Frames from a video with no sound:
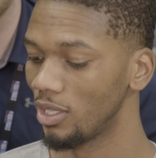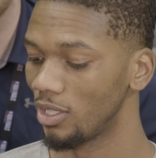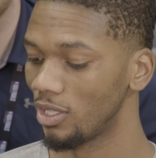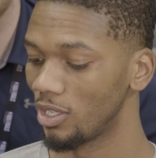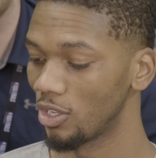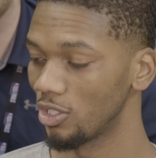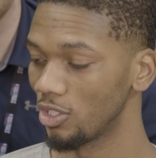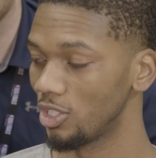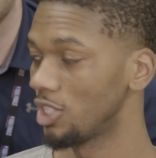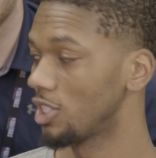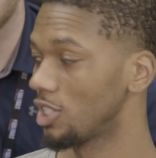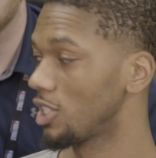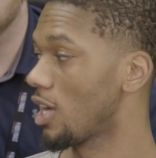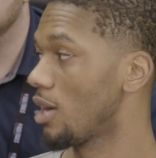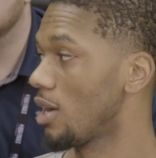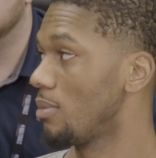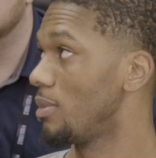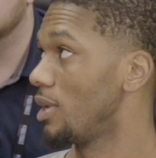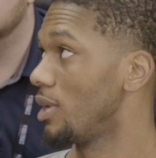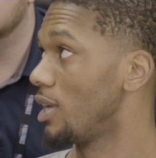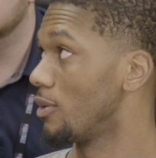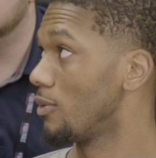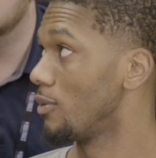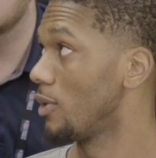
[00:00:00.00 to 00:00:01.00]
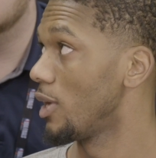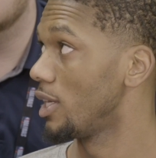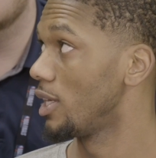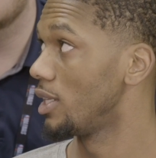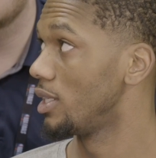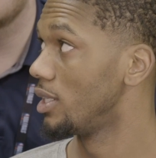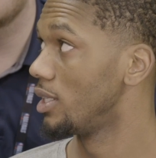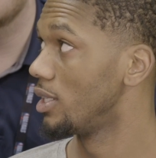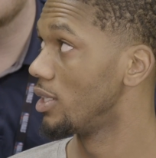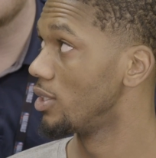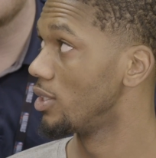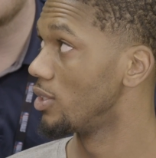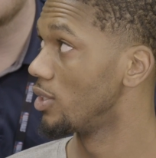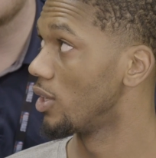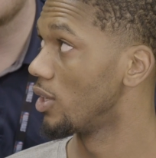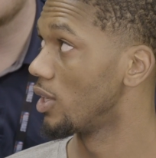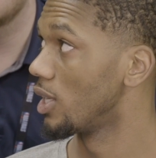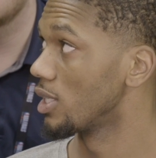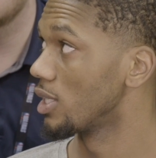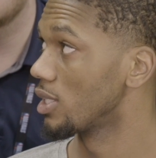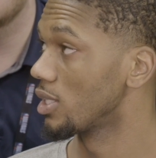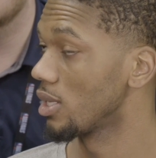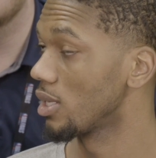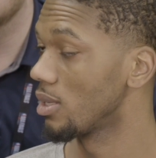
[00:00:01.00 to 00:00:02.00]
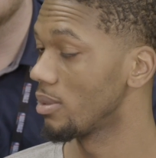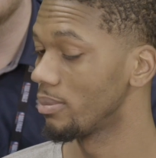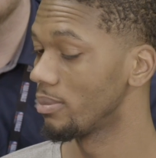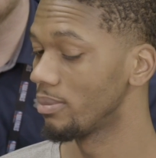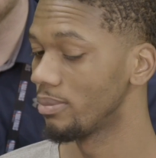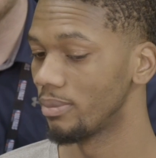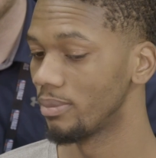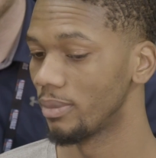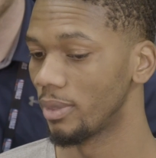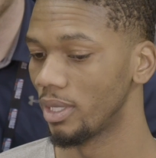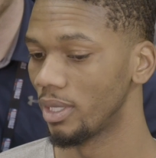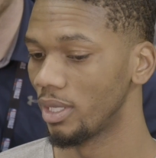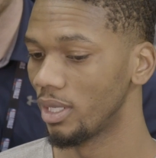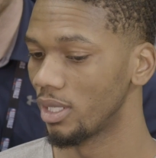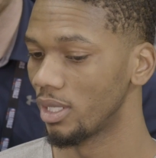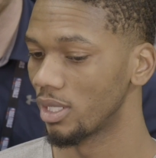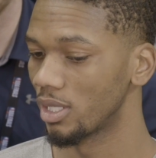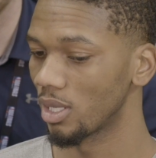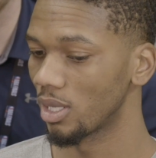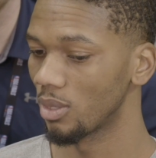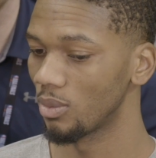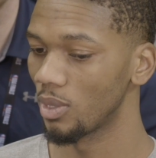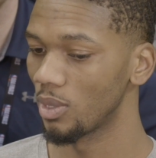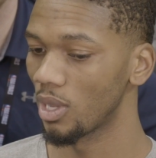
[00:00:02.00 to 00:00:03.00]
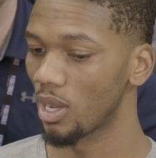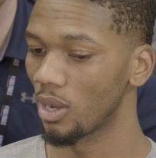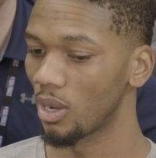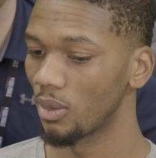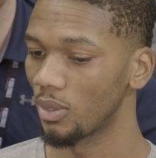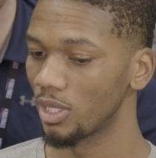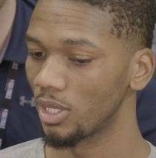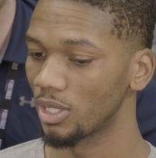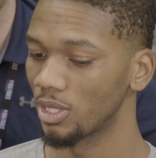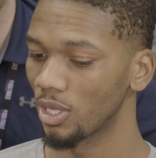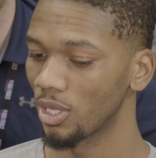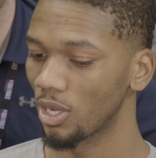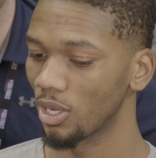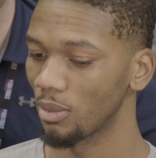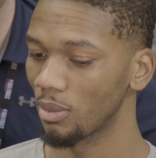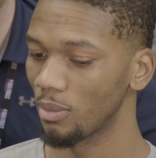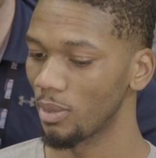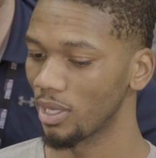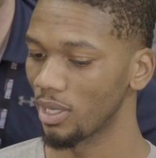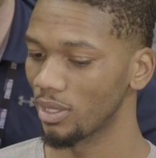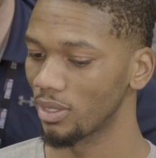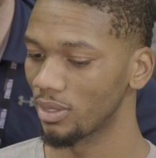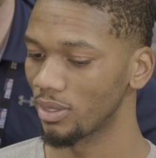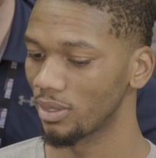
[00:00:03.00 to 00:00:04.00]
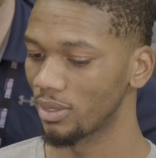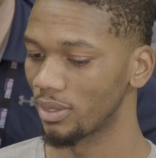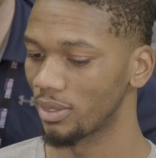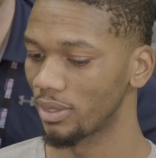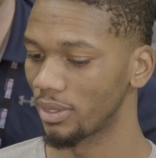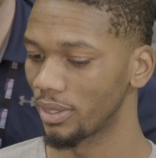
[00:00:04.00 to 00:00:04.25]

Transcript: You know, just come in ready. You know, that's something, something we always talk about.